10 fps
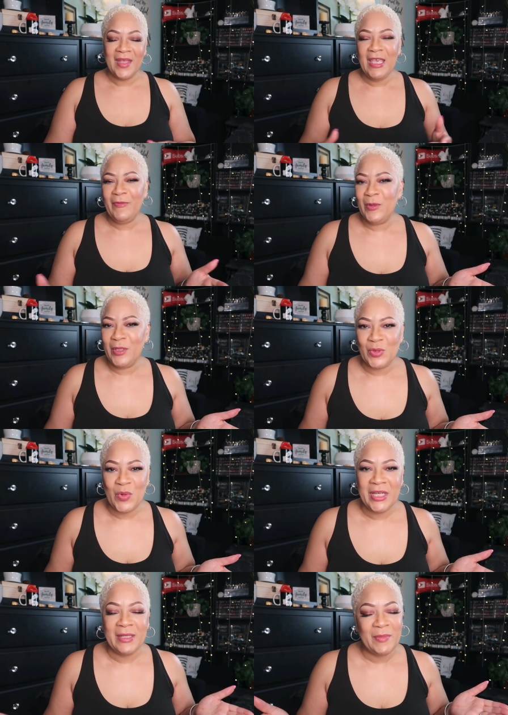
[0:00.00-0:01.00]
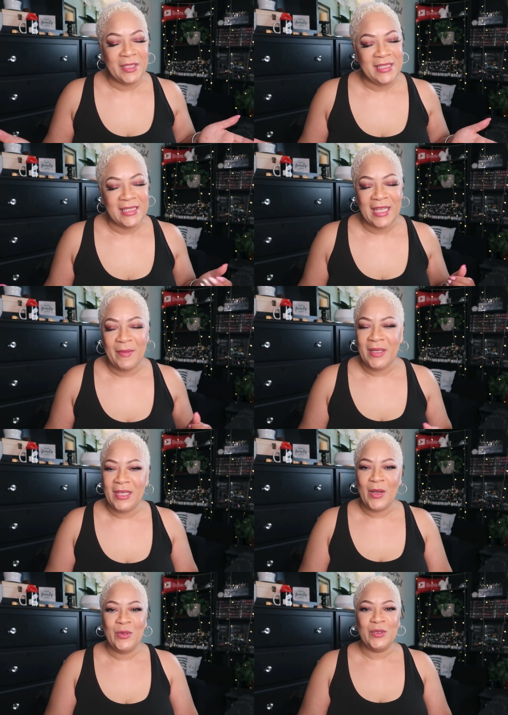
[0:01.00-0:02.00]
If you enjoyed it, please let me
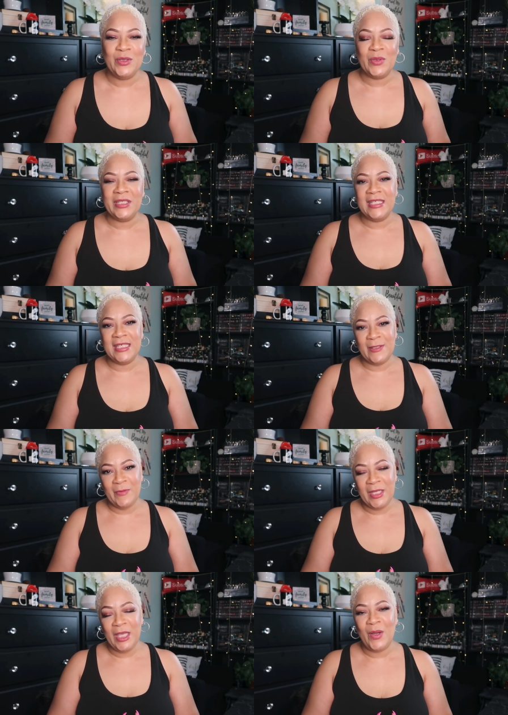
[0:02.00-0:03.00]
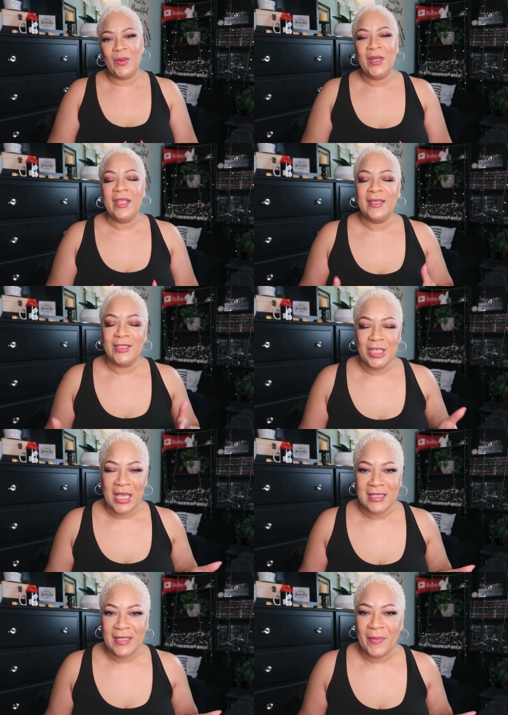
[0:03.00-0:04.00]
know you enjoyed today's video, that you
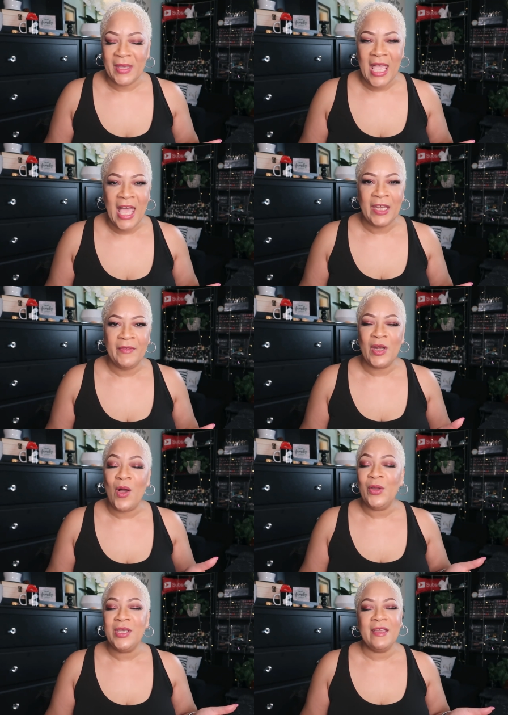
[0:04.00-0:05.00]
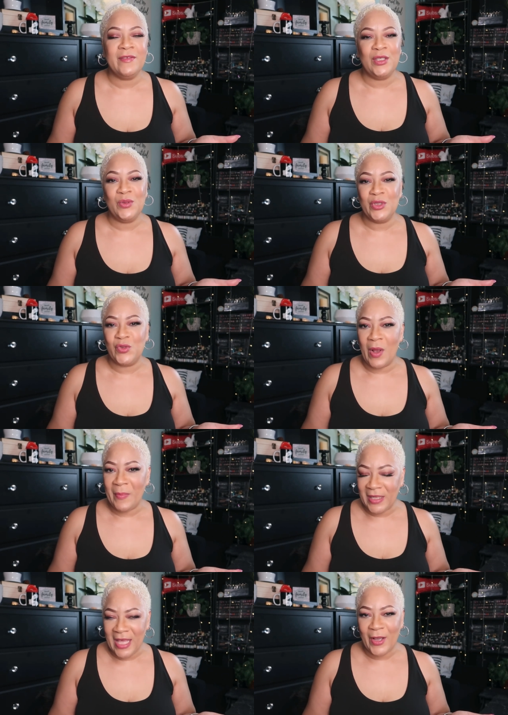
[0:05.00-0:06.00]
got something out of it. All you have to do is
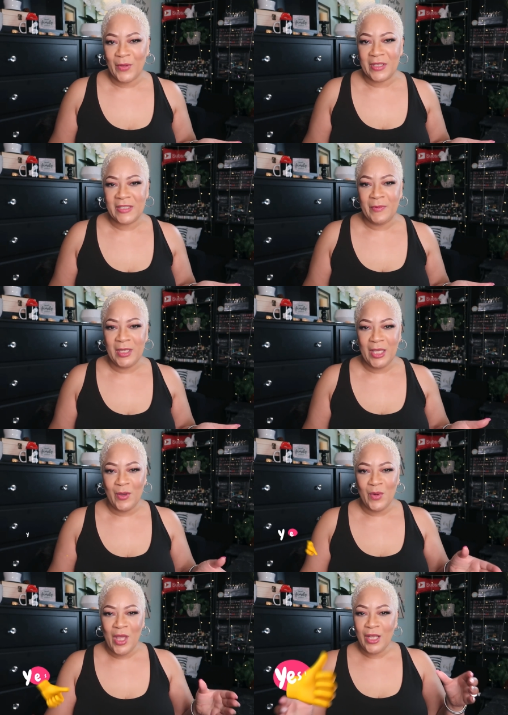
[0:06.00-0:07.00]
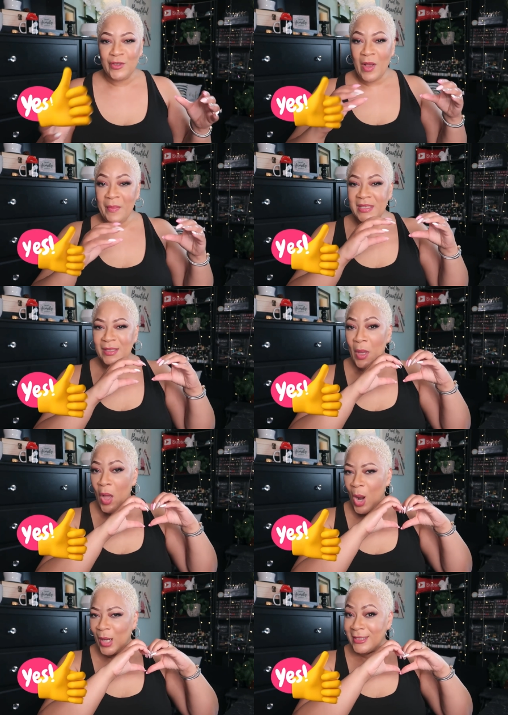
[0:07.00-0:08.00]
drop a like on this video, drop me some
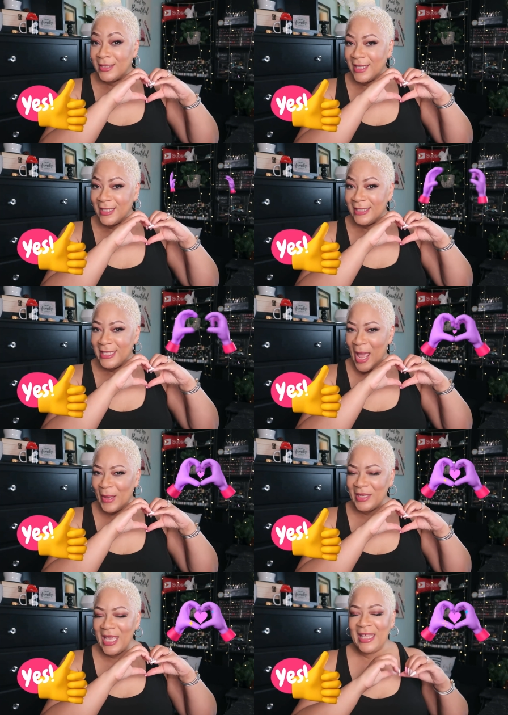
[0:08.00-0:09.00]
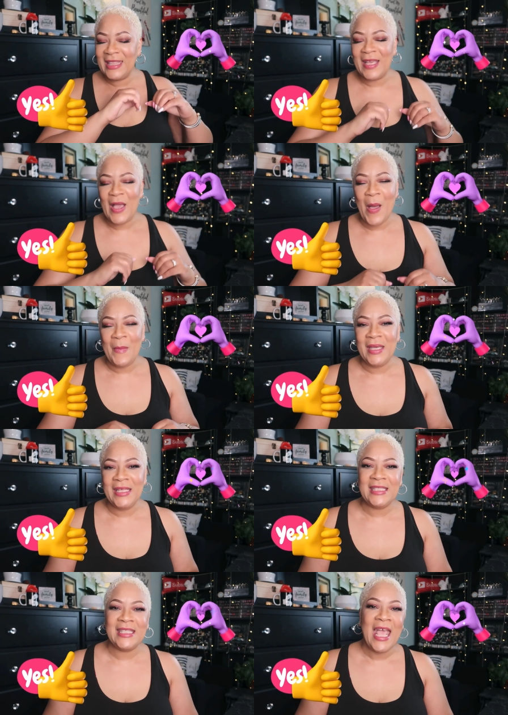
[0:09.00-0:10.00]
hearts down in the
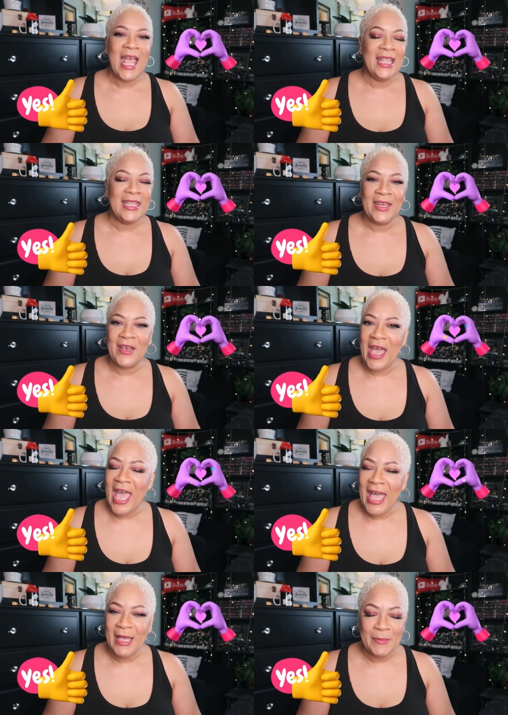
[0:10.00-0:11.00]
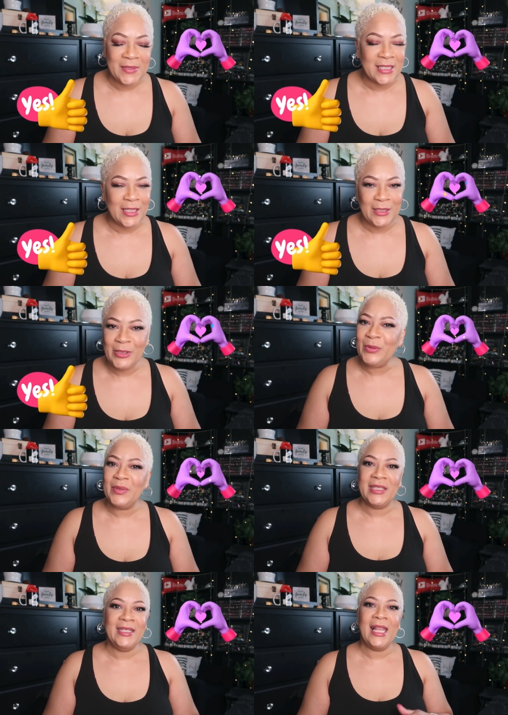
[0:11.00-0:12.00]
comments, and that'll
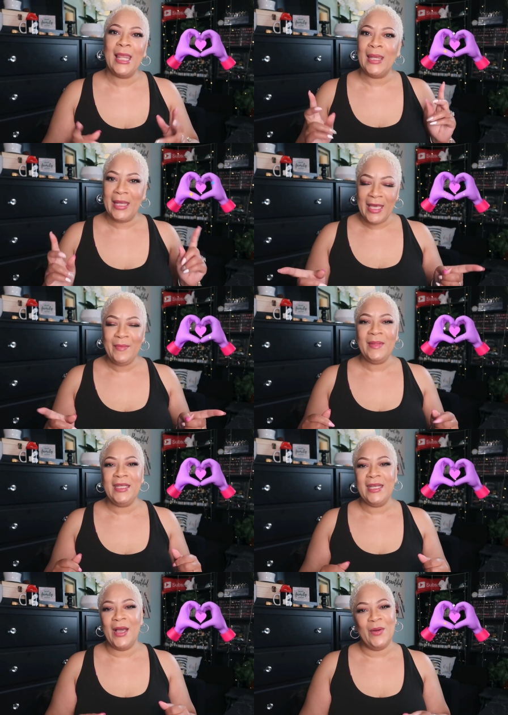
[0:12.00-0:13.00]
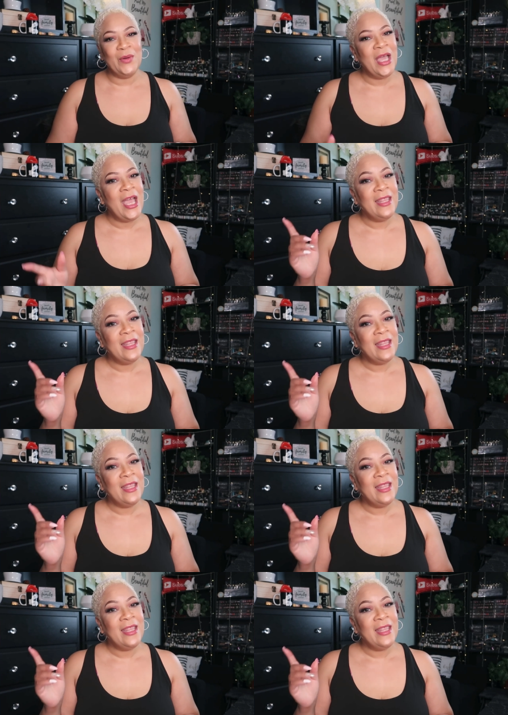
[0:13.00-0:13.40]
absolutely let me know